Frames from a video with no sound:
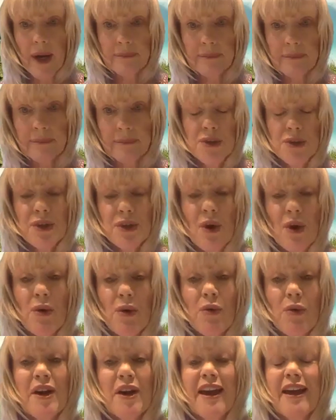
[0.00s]
So
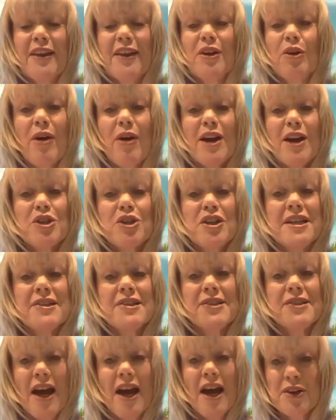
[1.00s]
the question
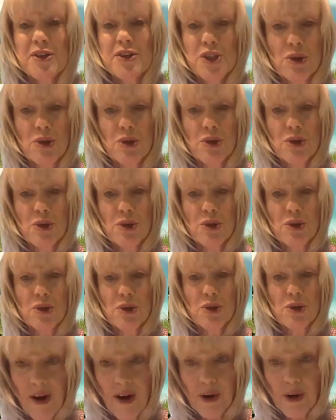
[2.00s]
is, how does your river
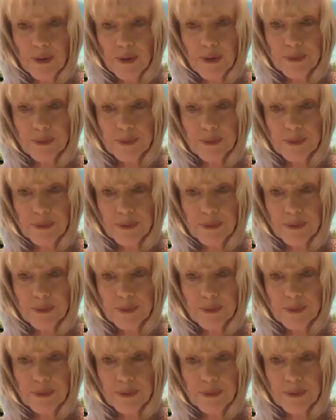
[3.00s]
flow?